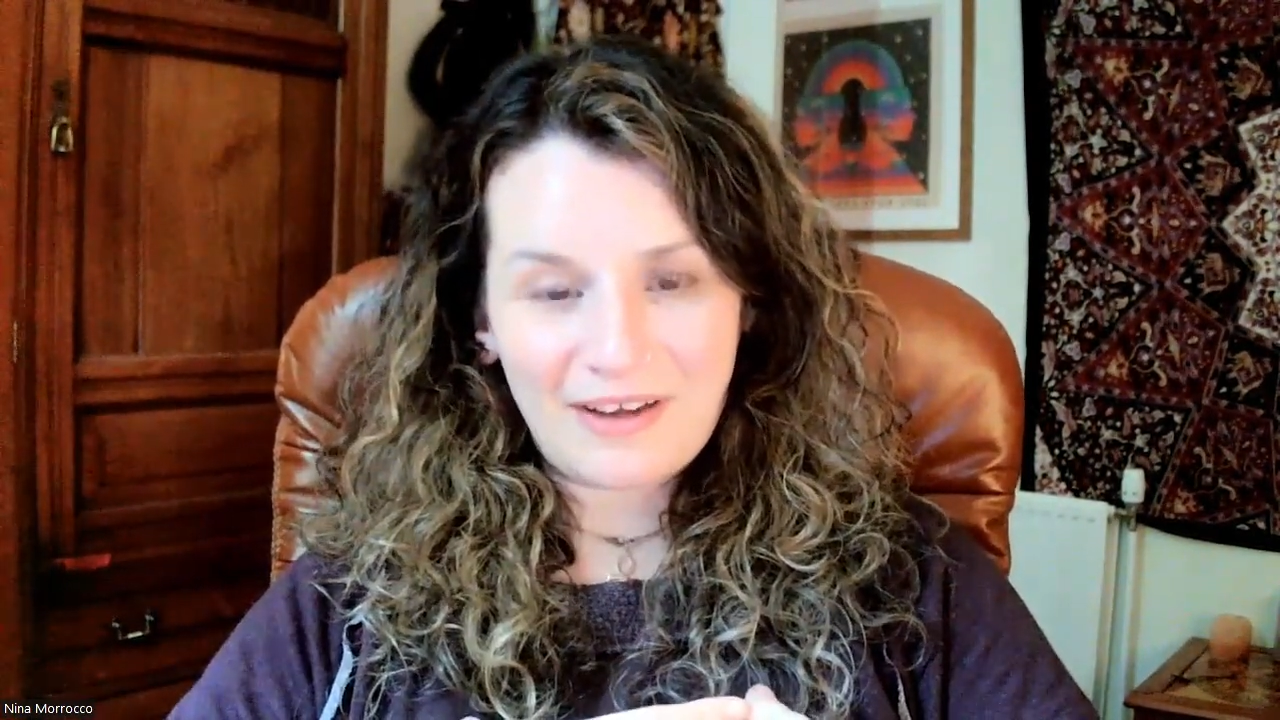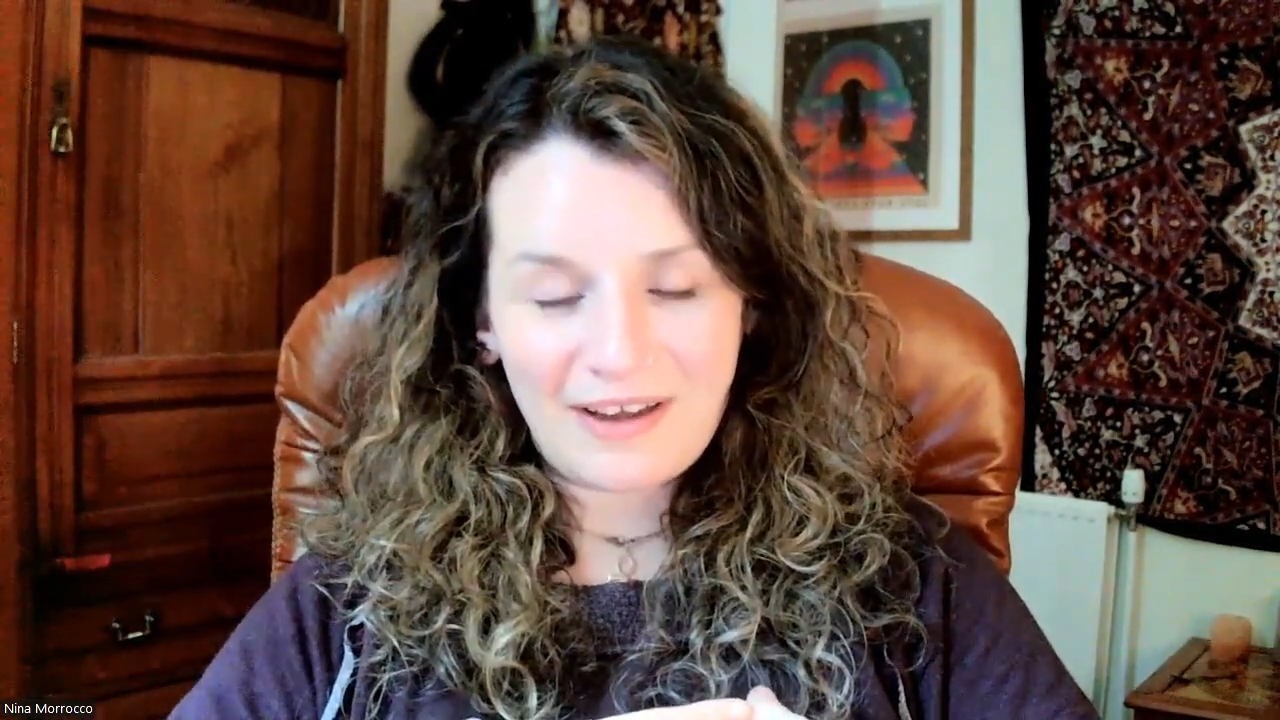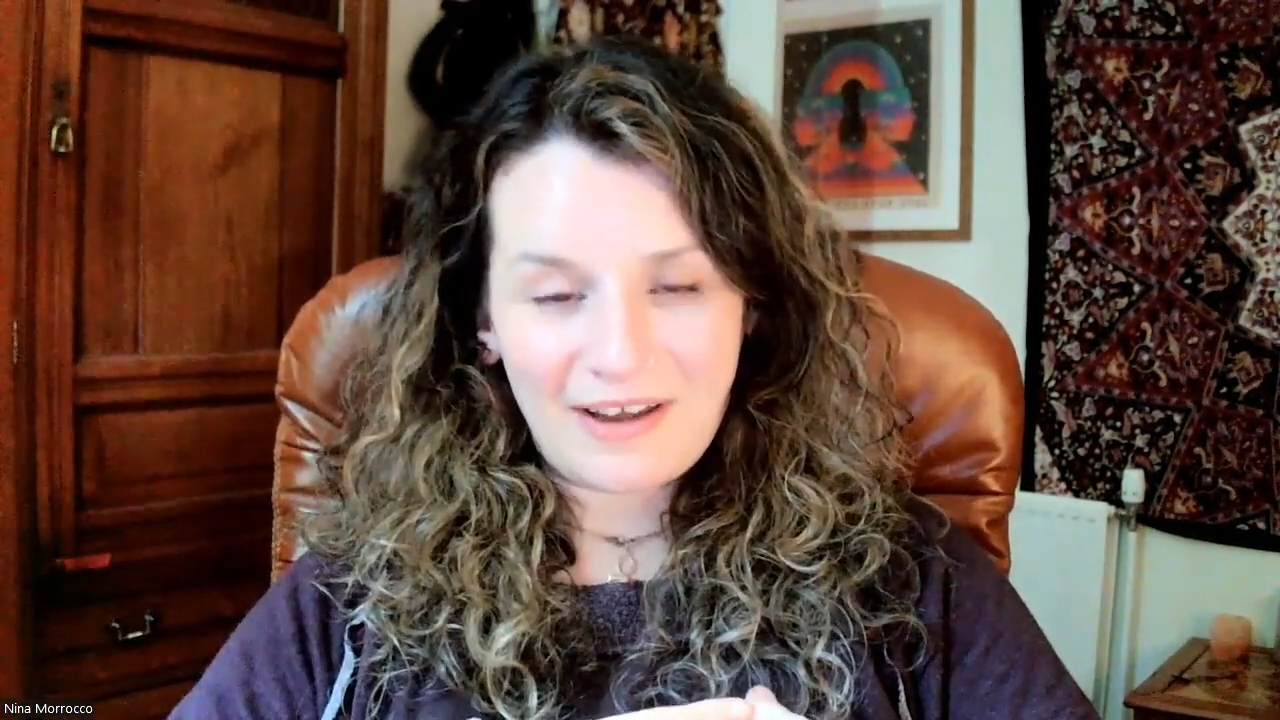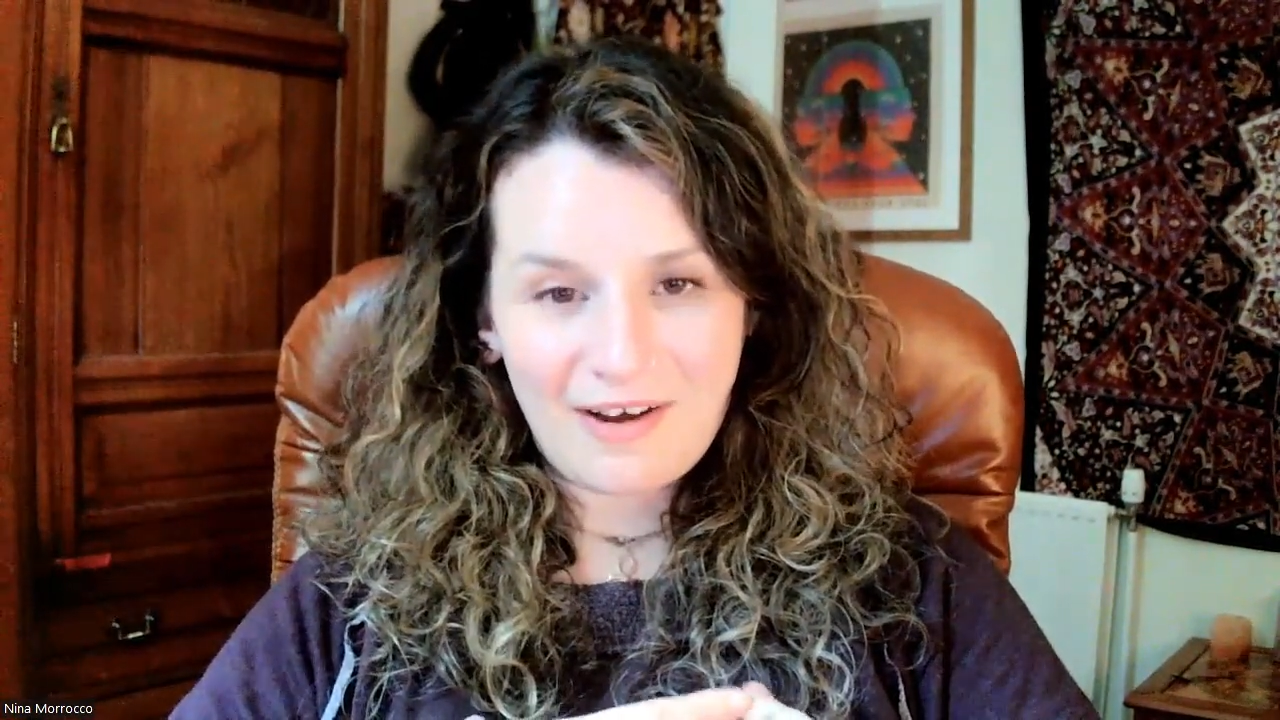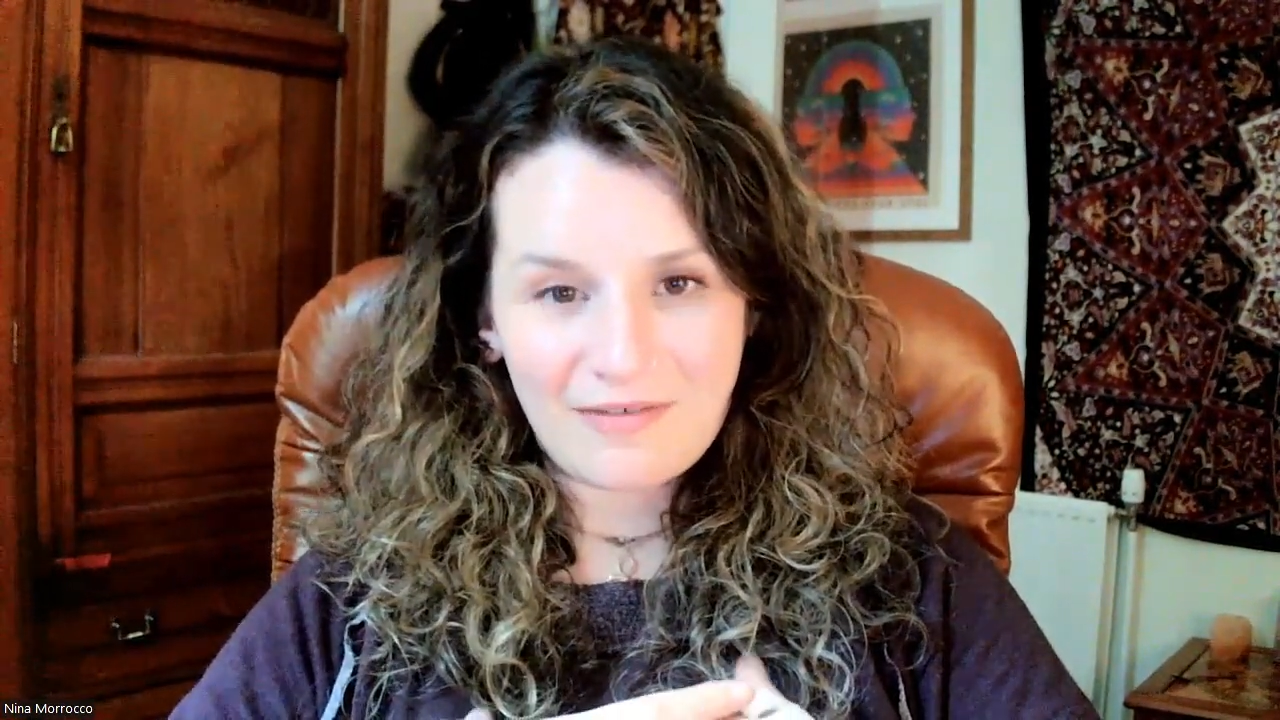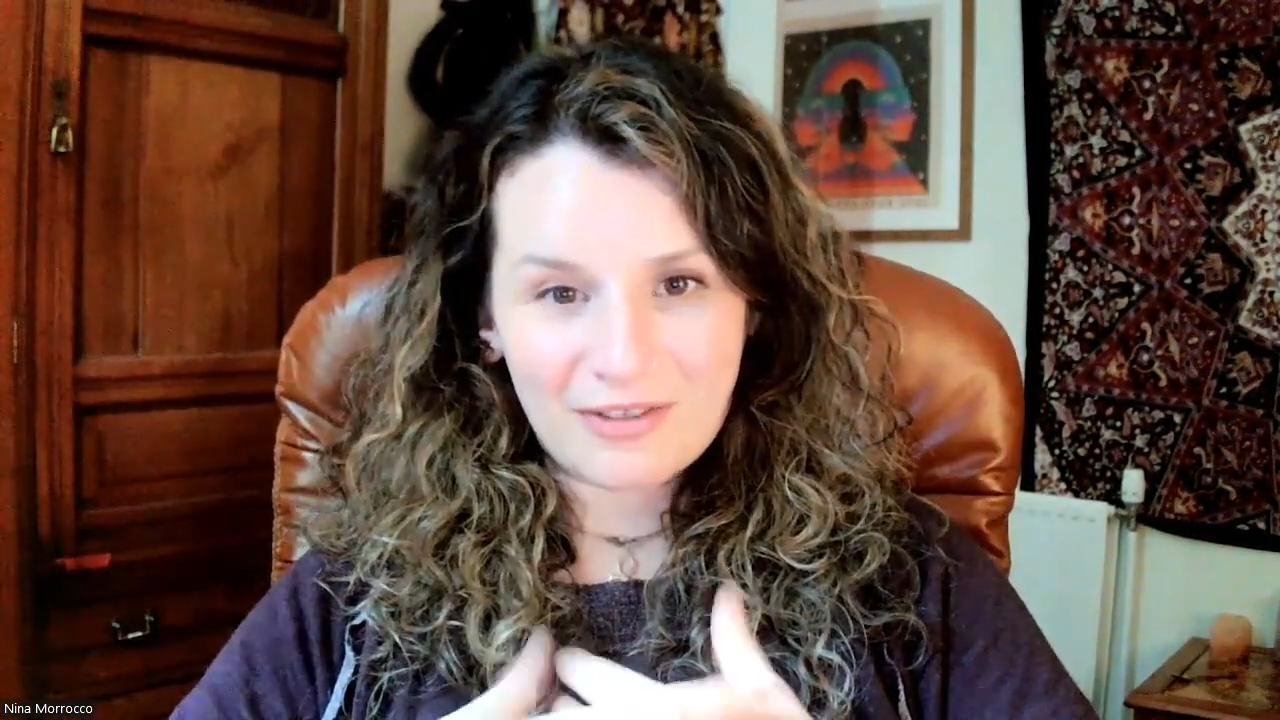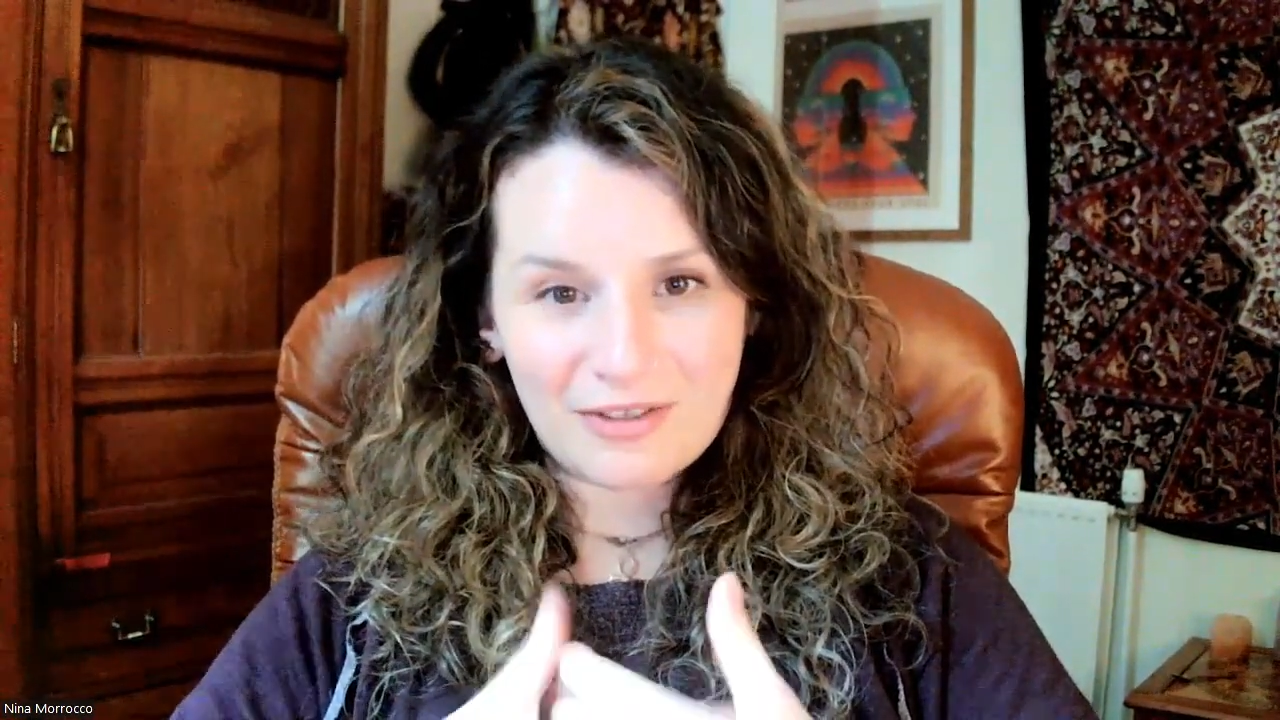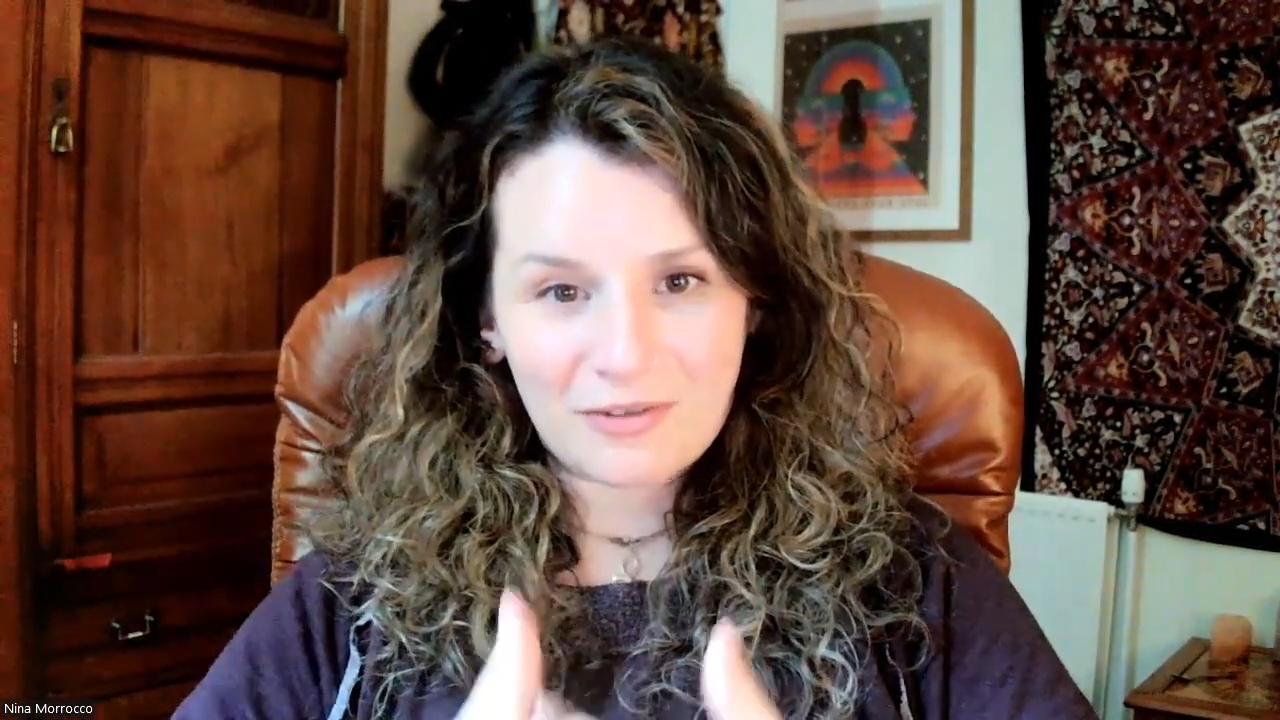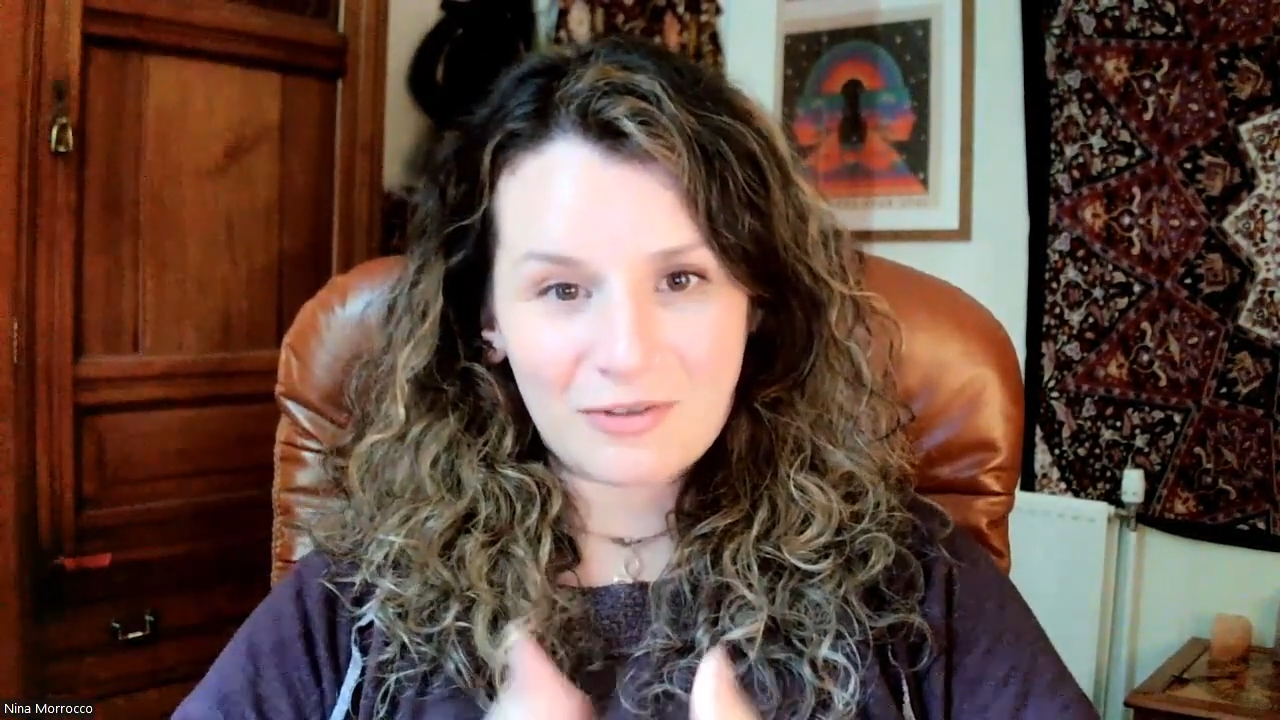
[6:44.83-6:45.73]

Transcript: I have is